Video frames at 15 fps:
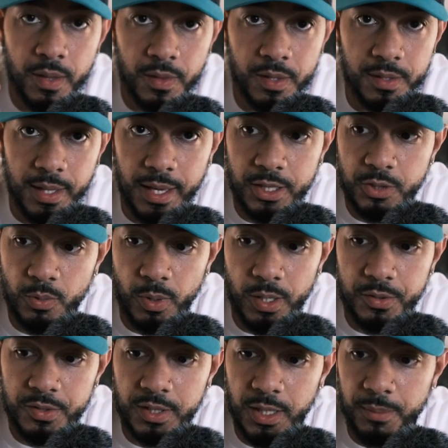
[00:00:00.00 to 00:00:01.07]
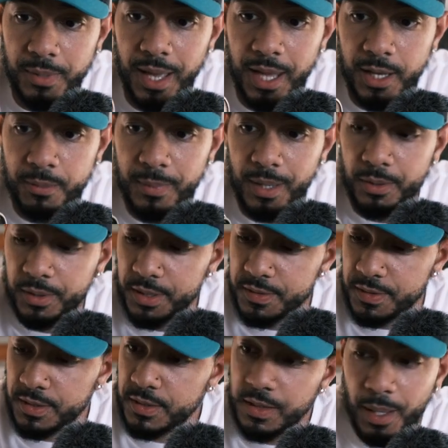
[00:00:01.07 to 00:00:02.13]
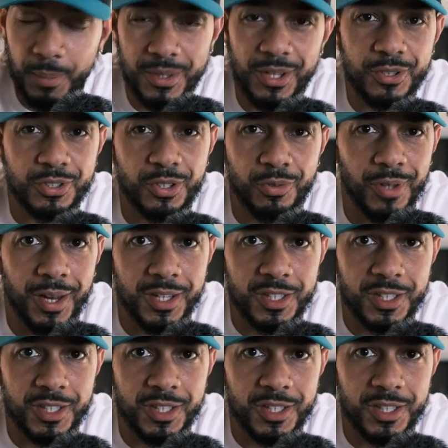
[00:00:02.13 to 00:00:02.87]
than the actual LTM Canon mount lenses. I mean, they're still not